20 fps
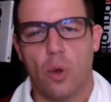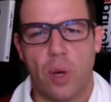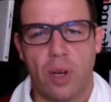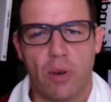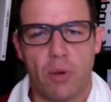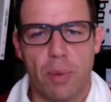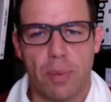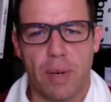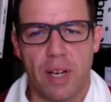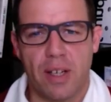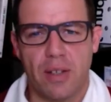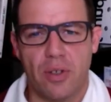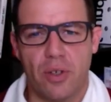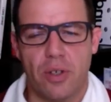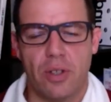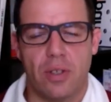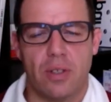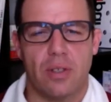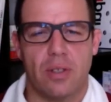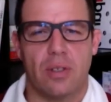quick
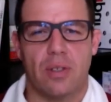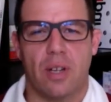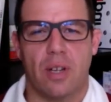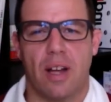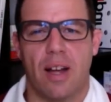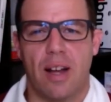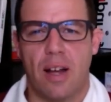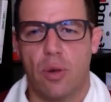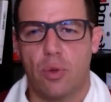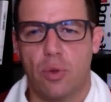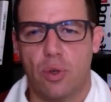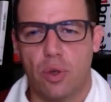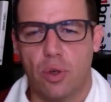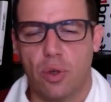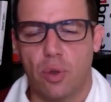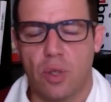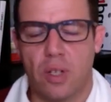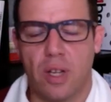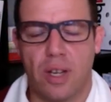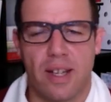reminder how to
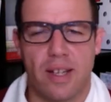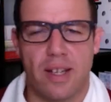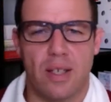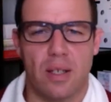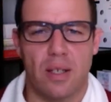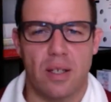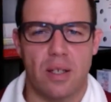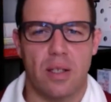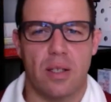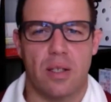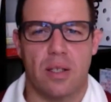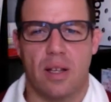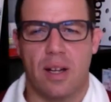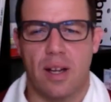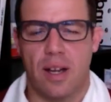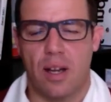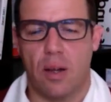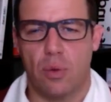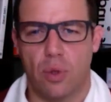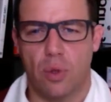use the lessons,
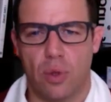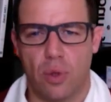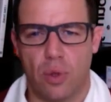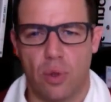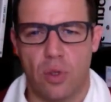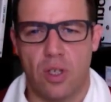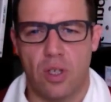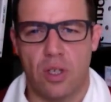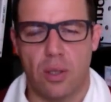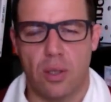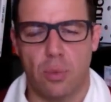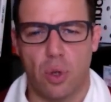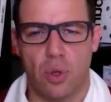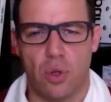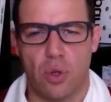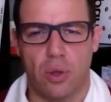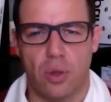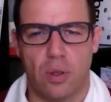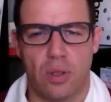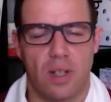how to use this
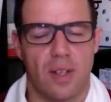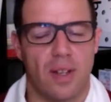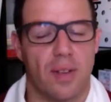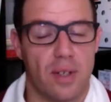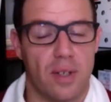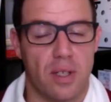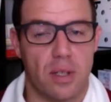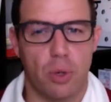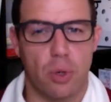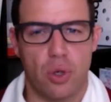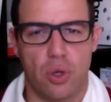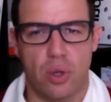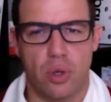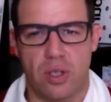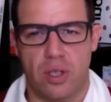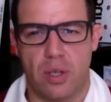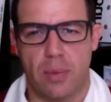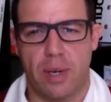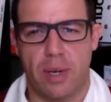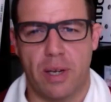module. This
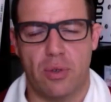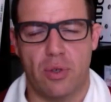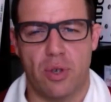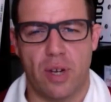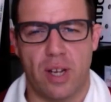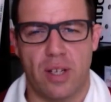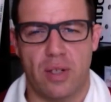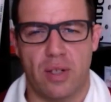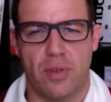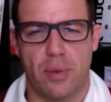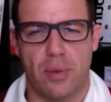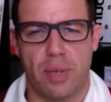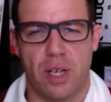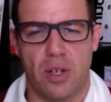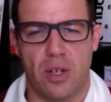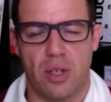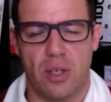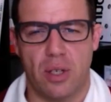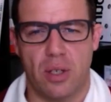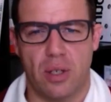module is about
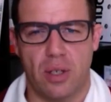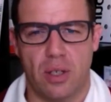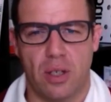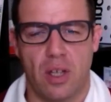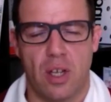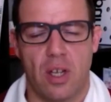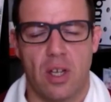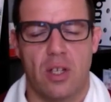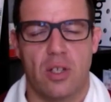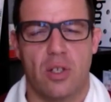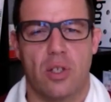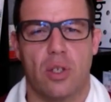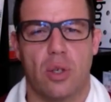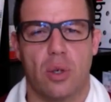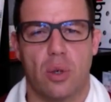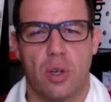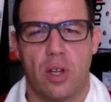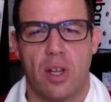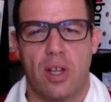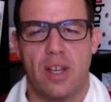transformation.
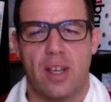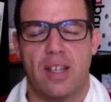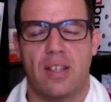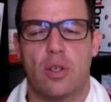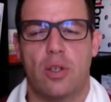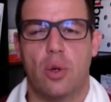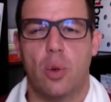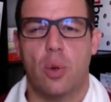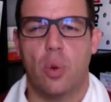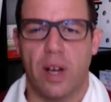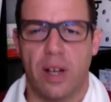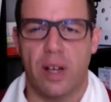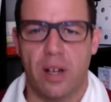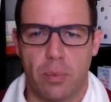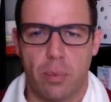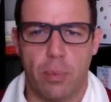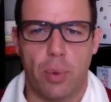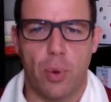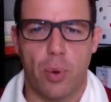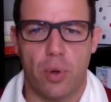So it's
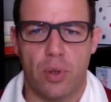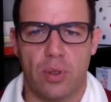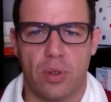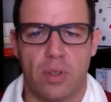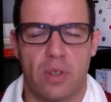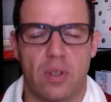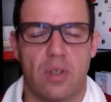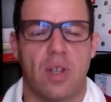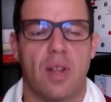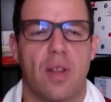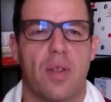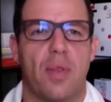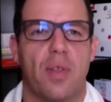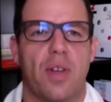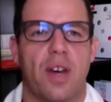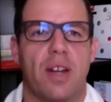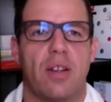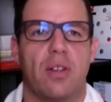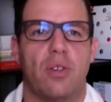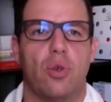quite important
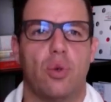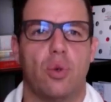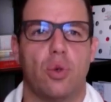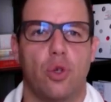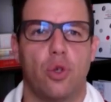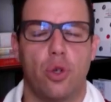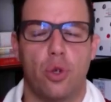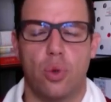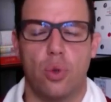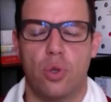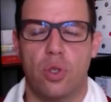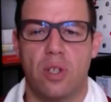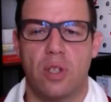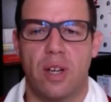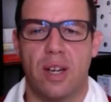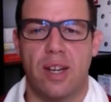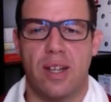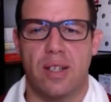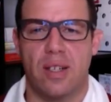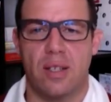that you
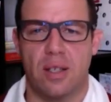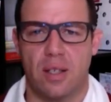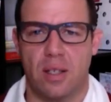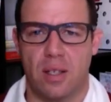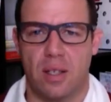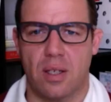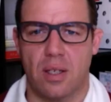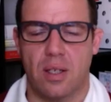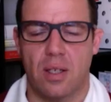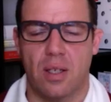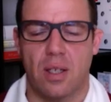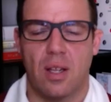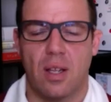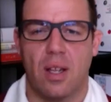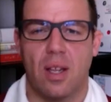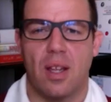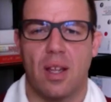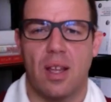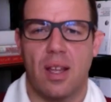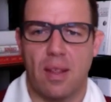use the lessons
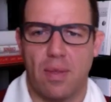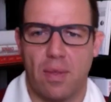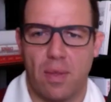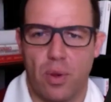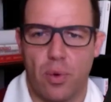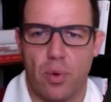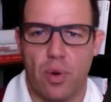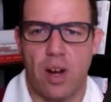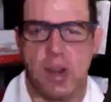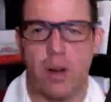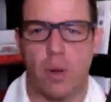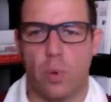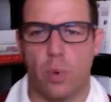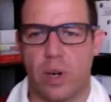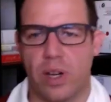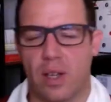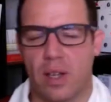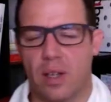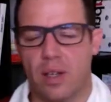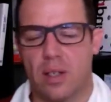in the
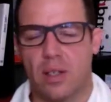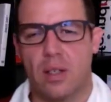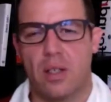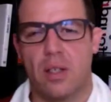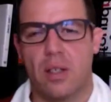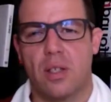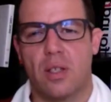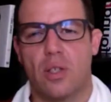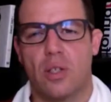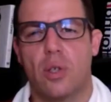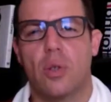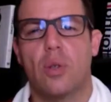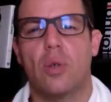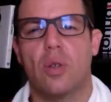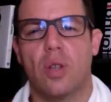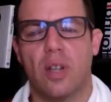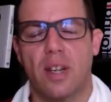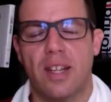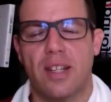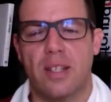right way.
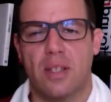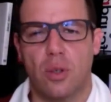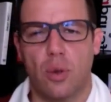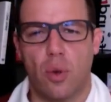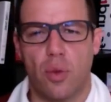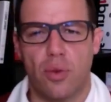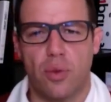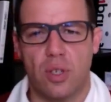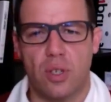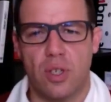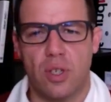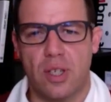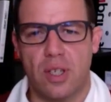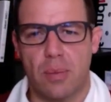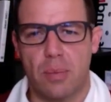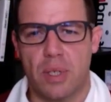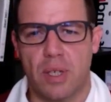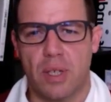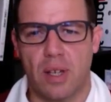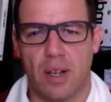So let's go through the
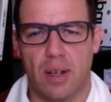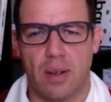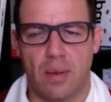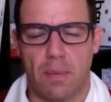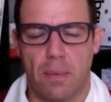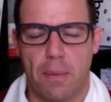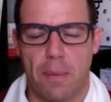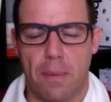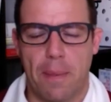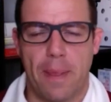steps again.